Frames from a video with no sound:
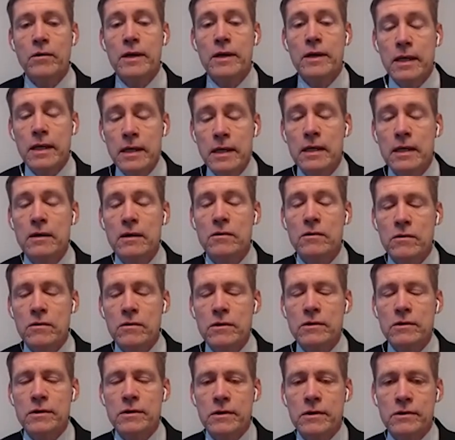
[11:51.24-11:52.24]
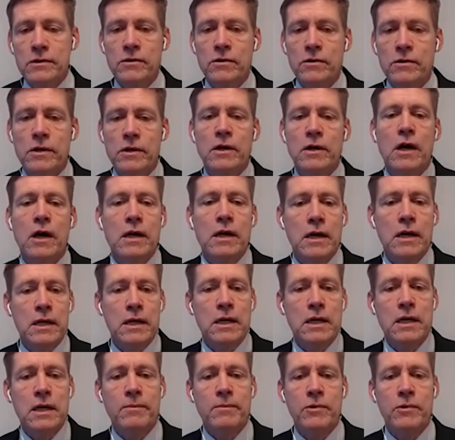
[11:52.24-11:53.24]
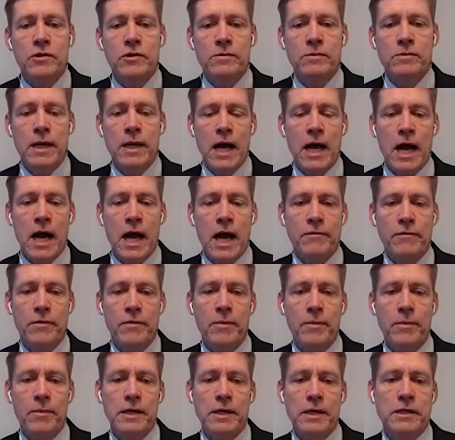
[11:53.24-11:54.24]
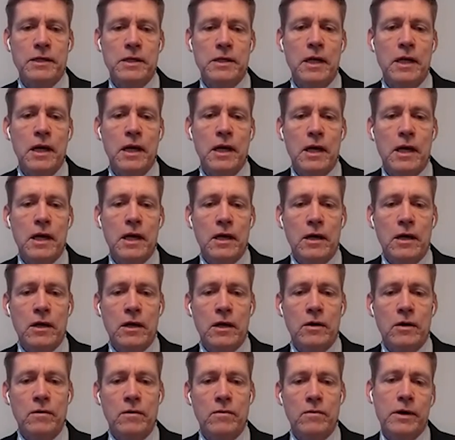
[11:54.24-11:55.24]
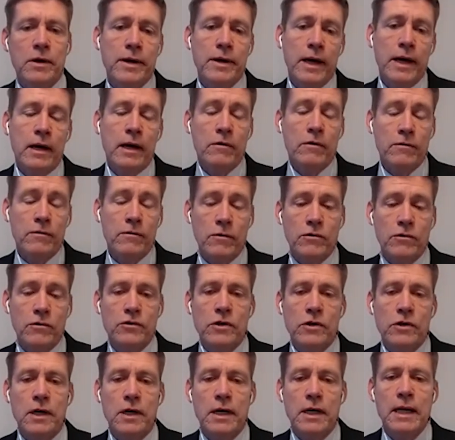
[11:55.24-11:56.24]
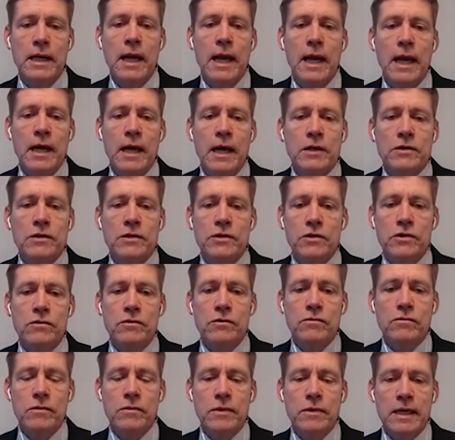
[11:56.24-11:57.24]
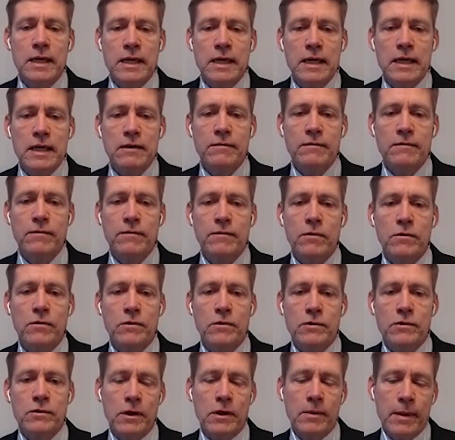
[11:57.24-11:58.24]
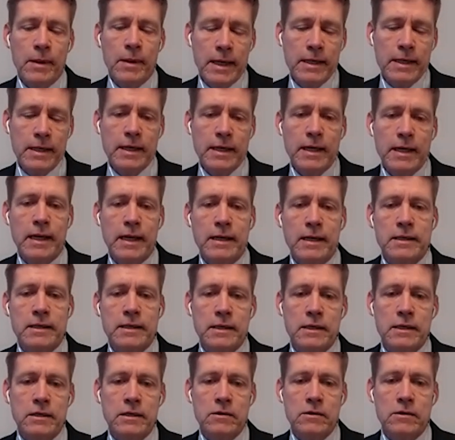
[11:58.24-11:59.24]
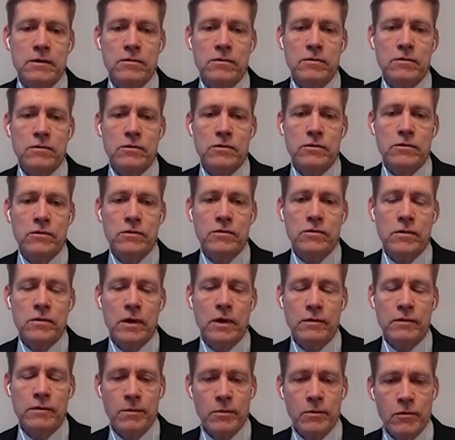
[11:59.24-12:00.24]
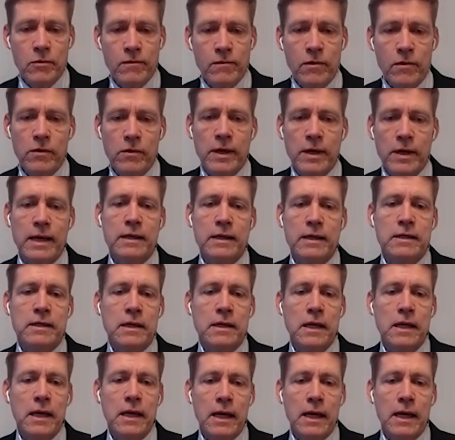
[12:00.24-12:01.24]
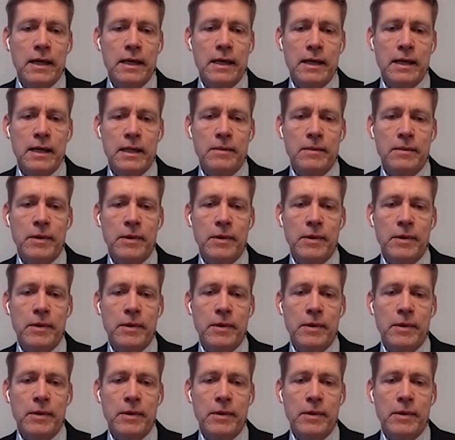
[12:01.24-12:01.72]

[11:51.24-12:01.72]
a year, approximately half of the patient will die, unfortunately. So the key focus on the malignant cancer is to remove all cancer and get the